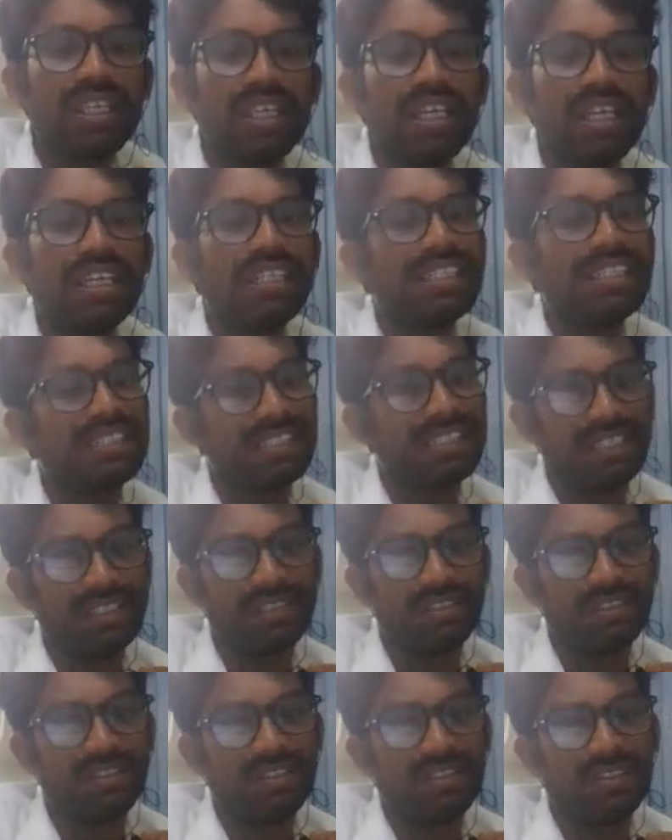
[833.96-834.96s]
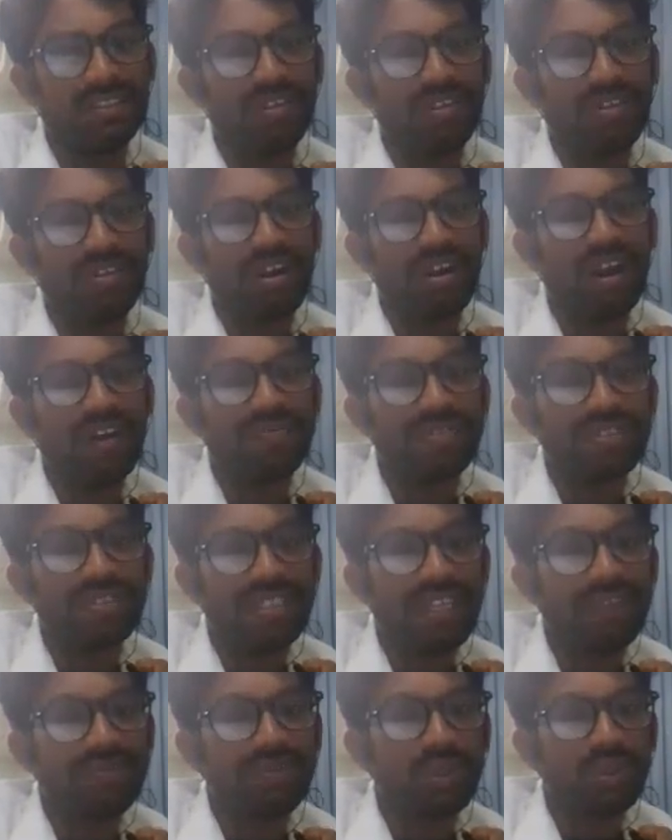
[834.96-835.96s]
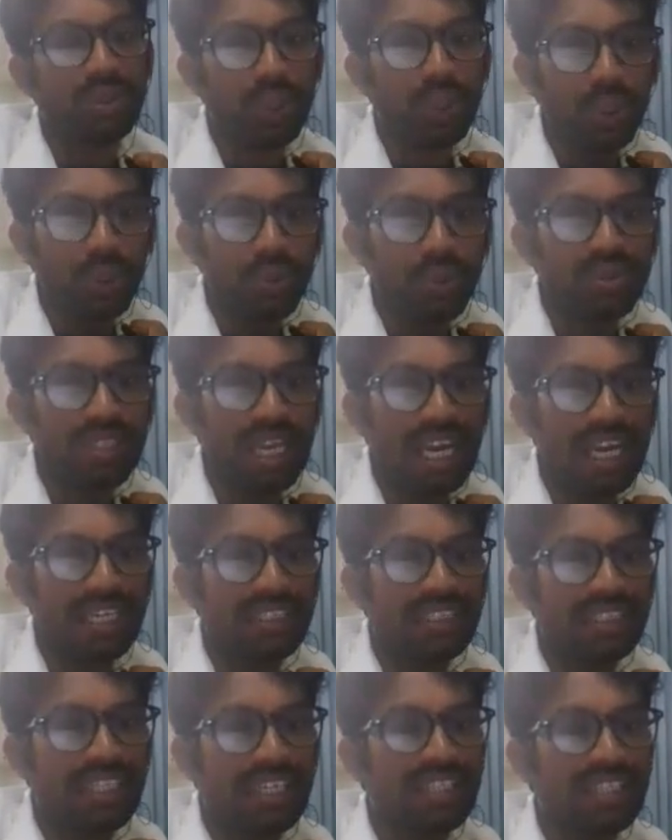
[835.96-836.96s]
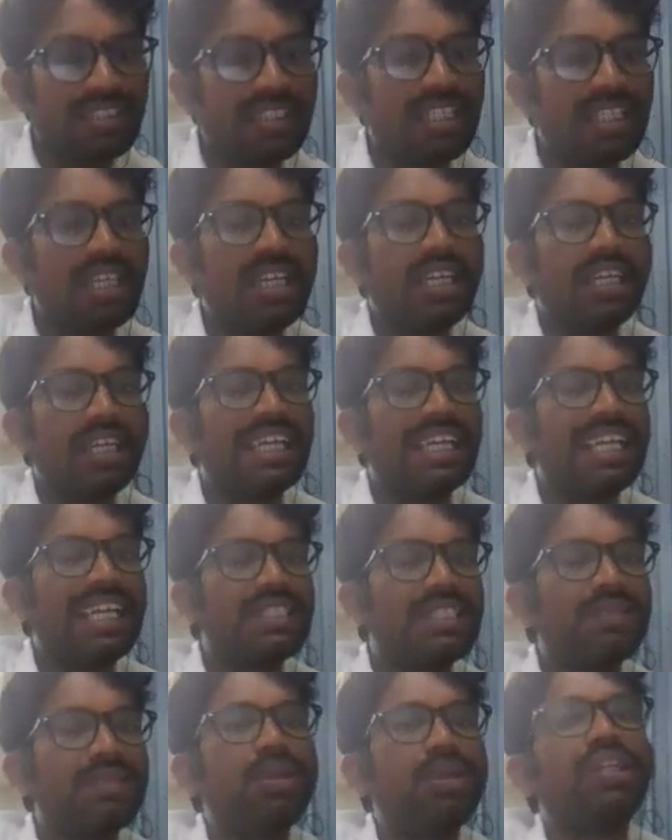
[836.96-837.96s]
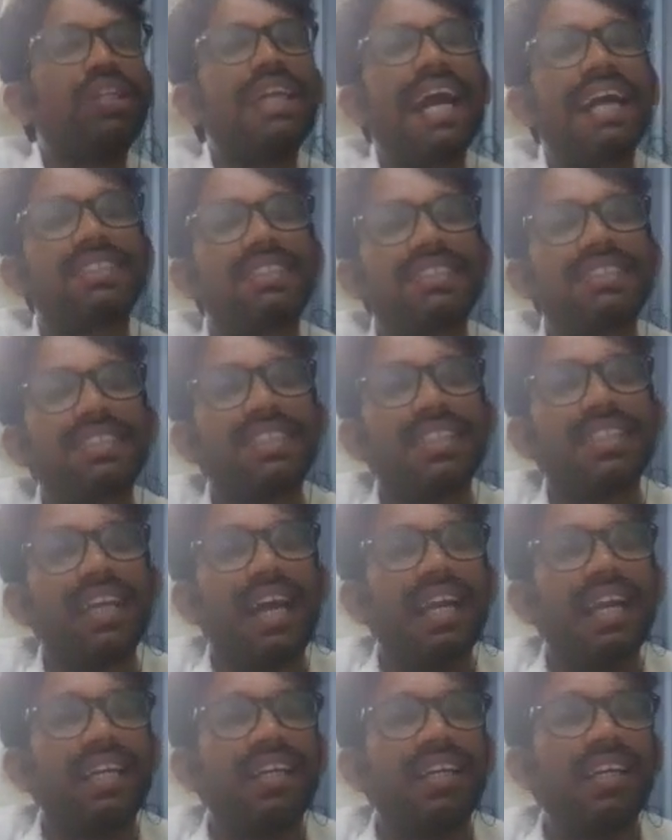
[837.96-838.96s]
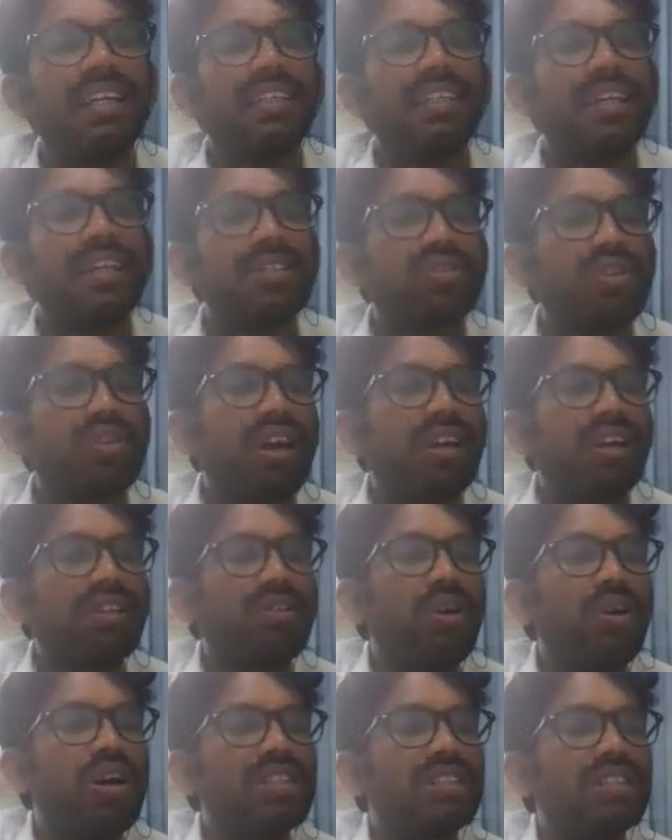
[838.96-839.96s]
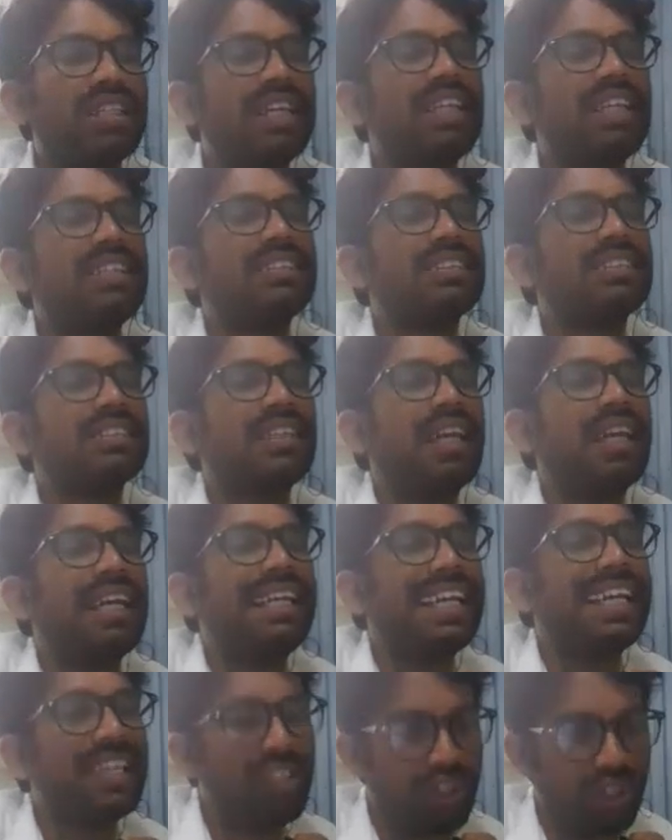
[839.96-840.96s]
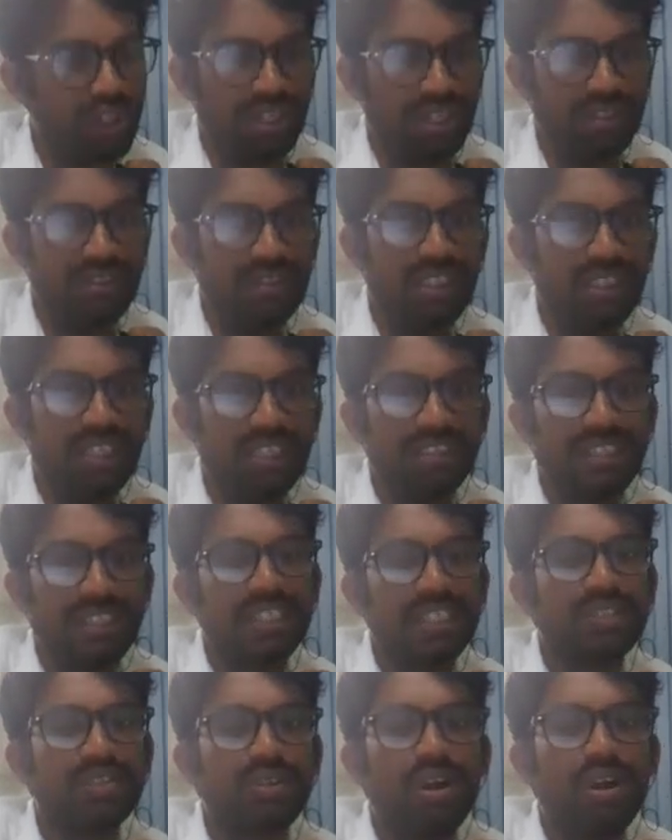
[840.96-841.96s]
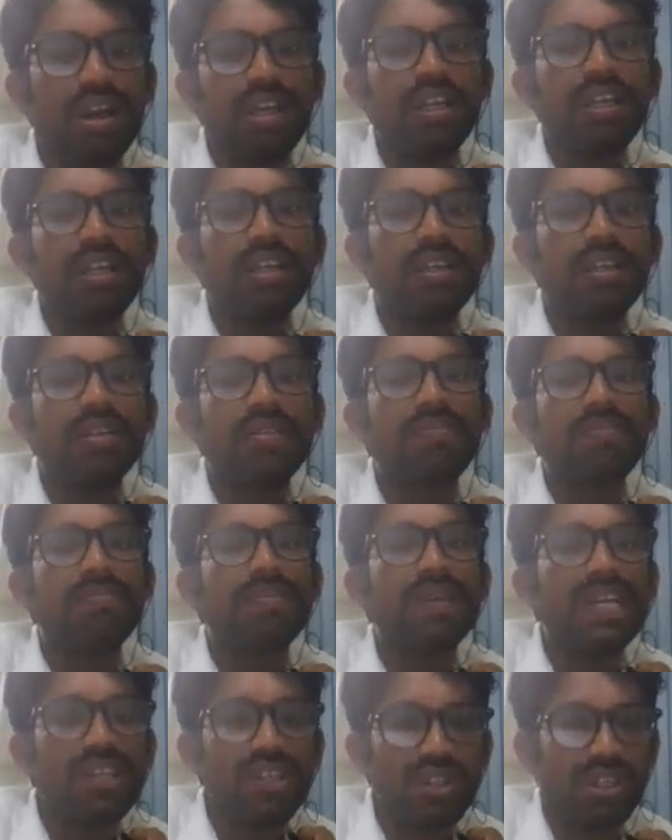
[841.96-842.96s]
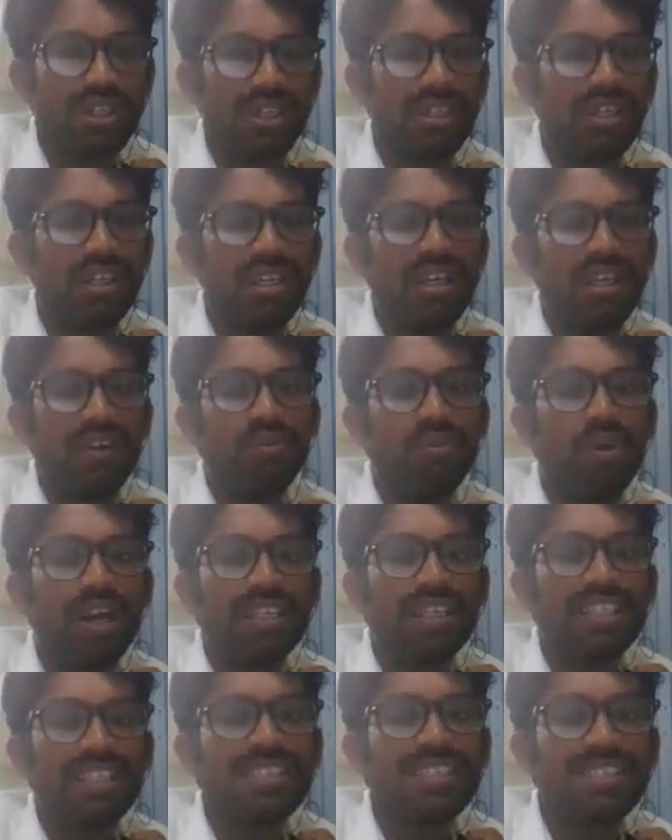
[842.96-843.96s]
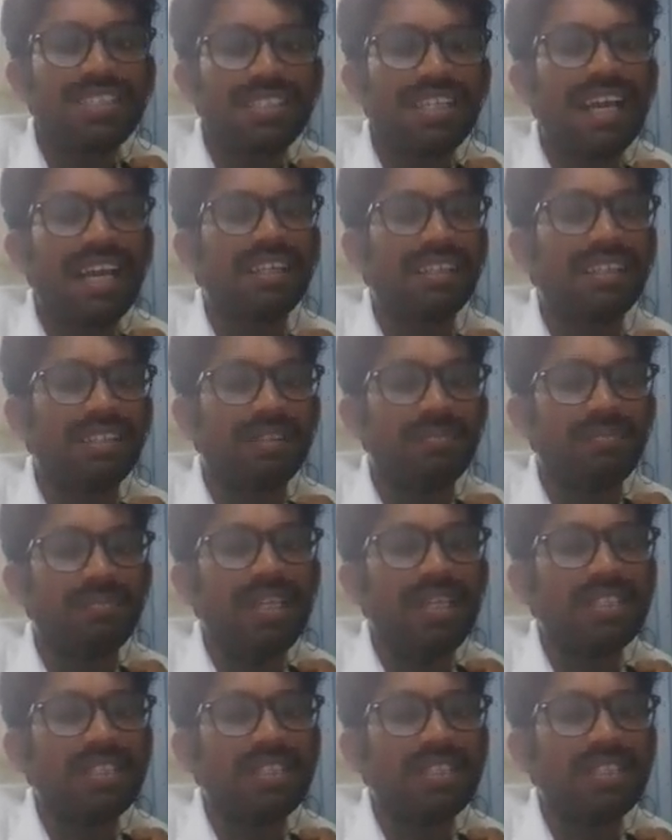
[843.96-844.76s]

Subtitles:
disease of safe to use, and there is a negligible toxicity and does not cause any addiction. That is called medicine. What is drug? Means